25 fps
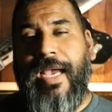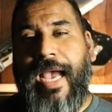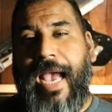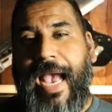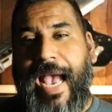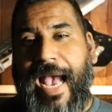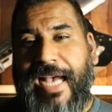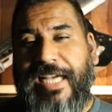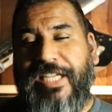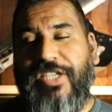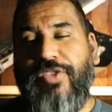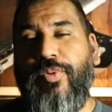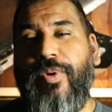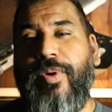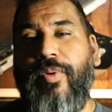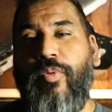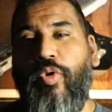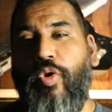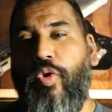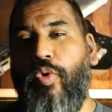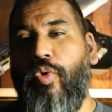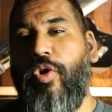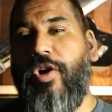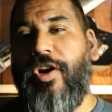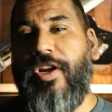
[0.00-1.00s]
As we were
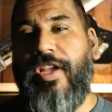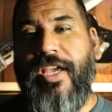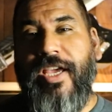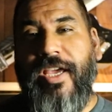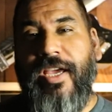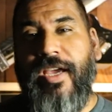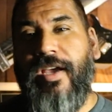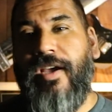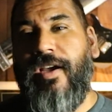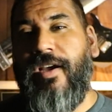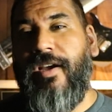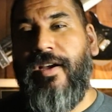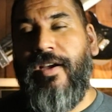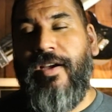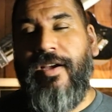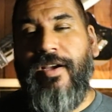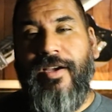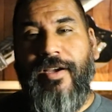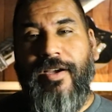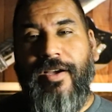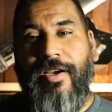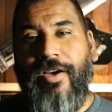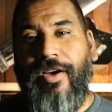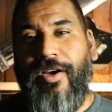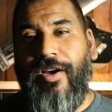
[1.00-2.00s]
working
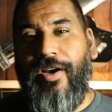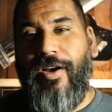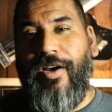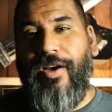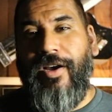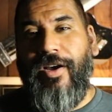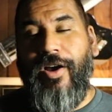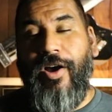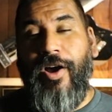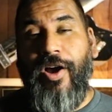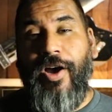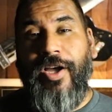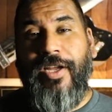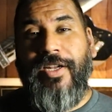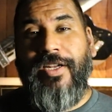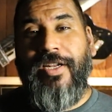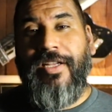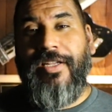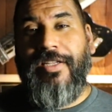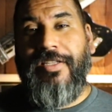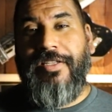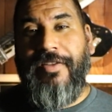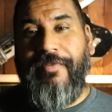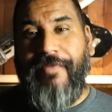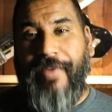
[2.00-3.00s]
on
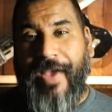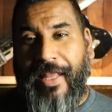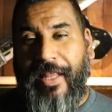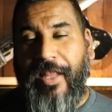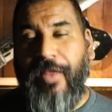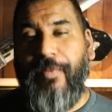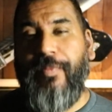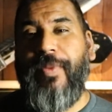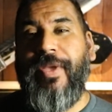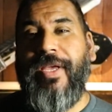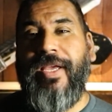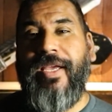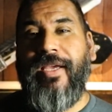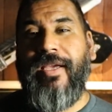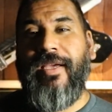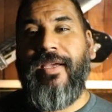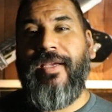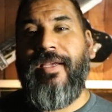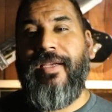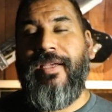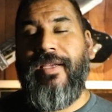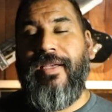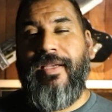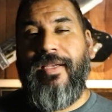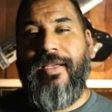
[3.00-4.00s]
developing
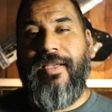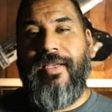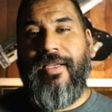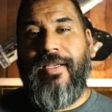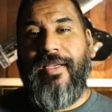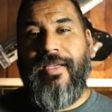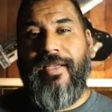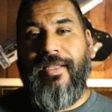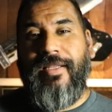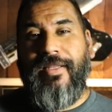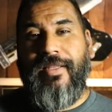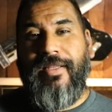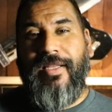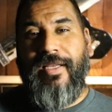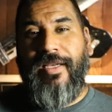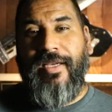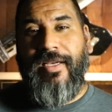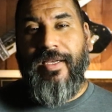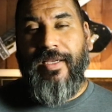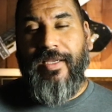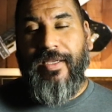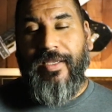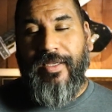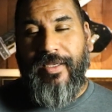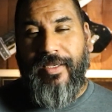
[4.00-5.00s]

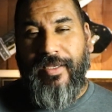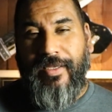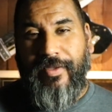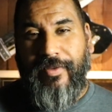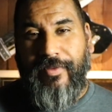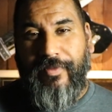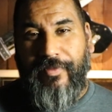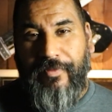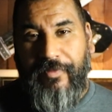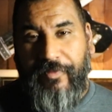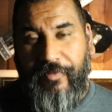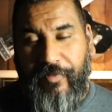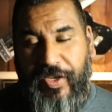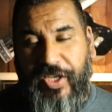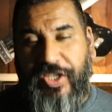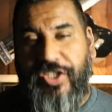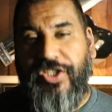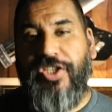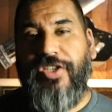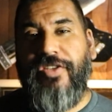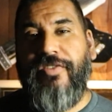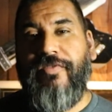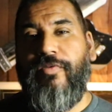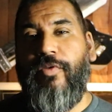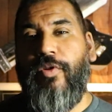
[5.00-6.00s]
the
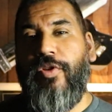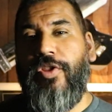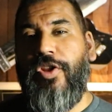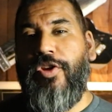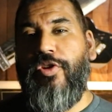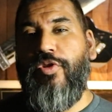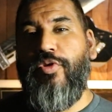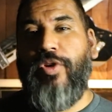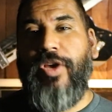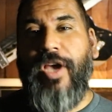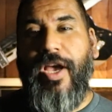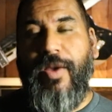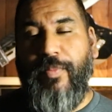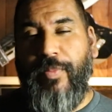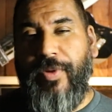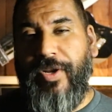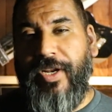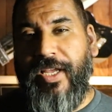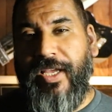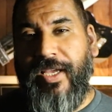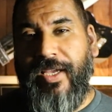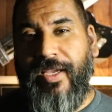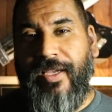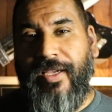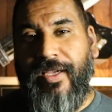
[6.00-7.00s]
vision for the new
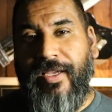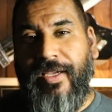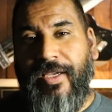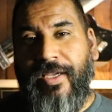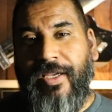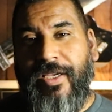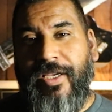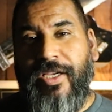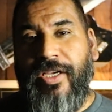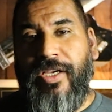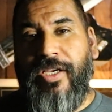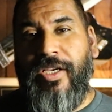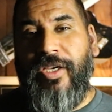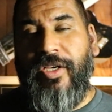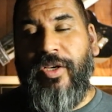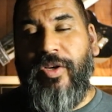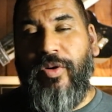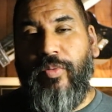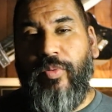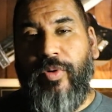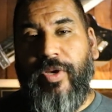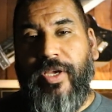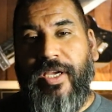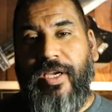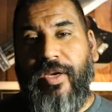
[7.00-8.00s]
company,
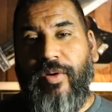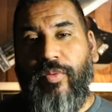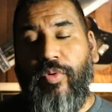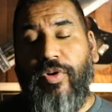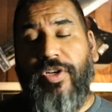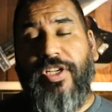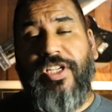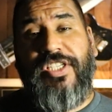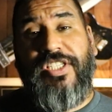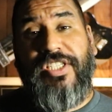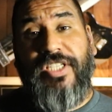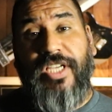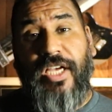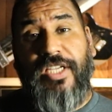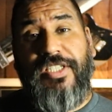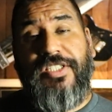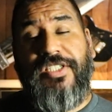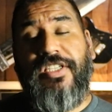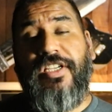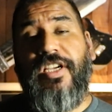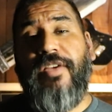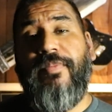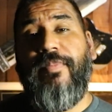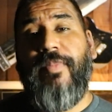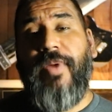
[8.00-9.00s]
we were
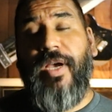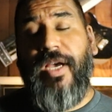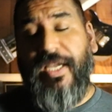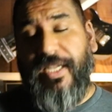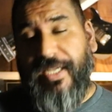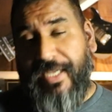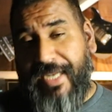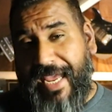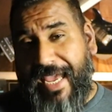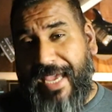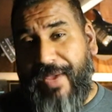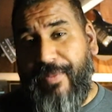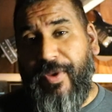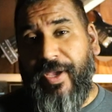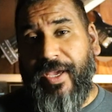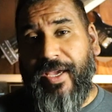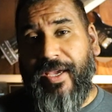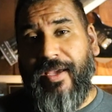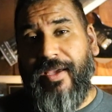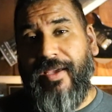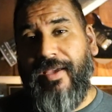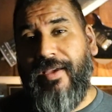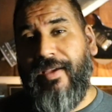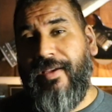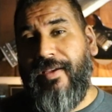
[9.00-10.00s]
discussing
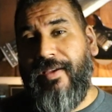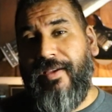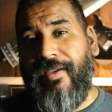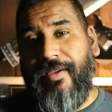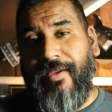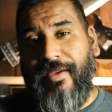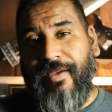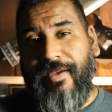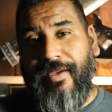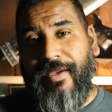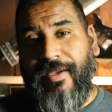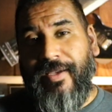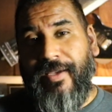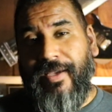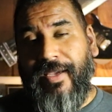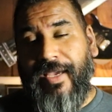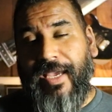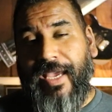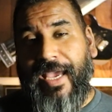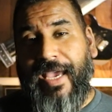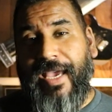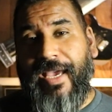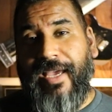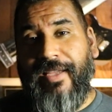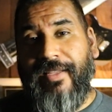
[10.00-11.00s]
naming,
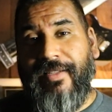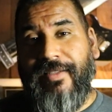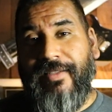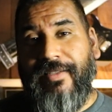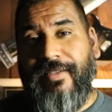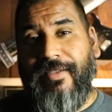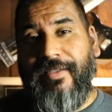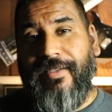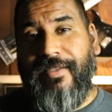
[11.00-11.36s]
and